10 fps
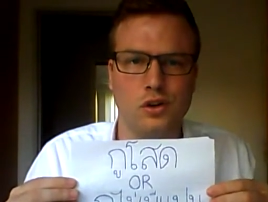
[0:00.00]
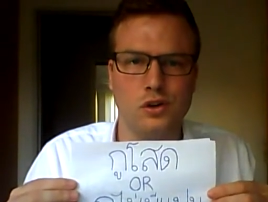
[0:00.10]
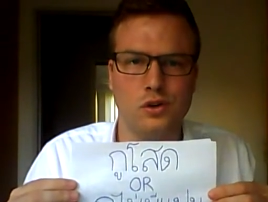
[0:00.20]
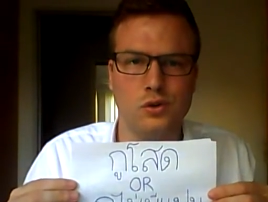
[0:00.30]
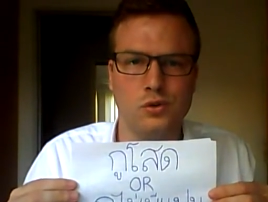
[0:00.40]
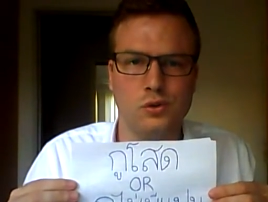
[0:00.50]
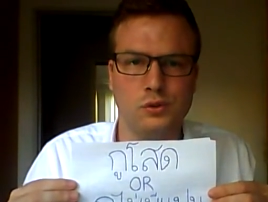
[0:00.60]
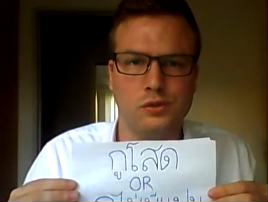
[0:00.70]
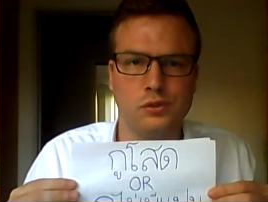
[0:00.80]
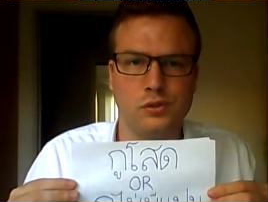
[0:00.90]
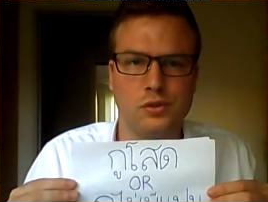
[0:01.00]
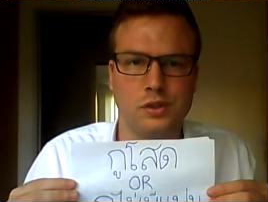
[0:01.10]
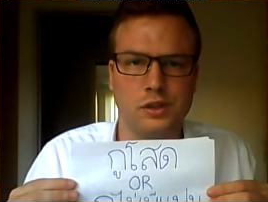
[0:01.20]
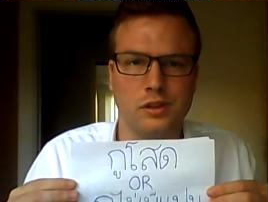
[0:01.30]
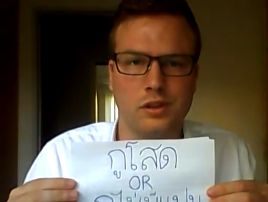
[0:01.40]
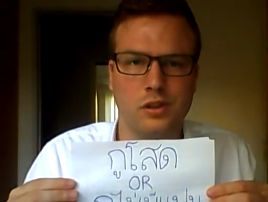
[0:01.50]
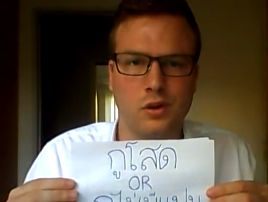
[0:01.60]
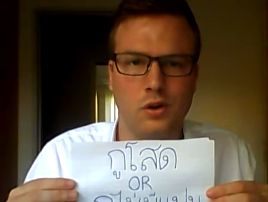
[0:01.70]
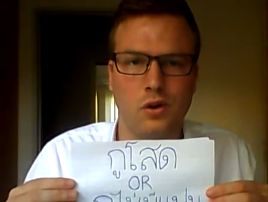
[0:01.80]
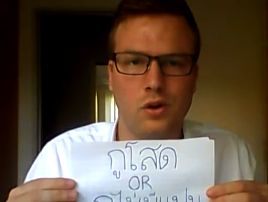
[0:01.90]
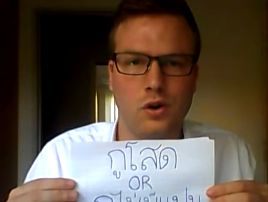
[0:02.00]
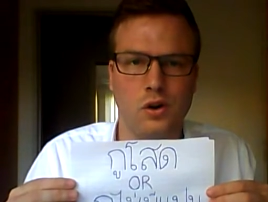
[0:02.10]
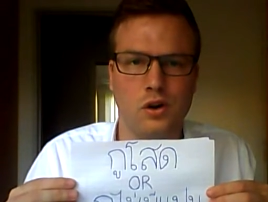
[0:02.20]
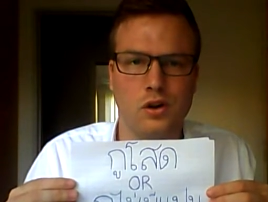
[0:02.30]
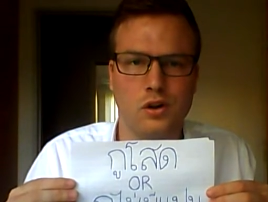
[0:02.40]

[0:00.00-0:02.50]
Gu Sword, or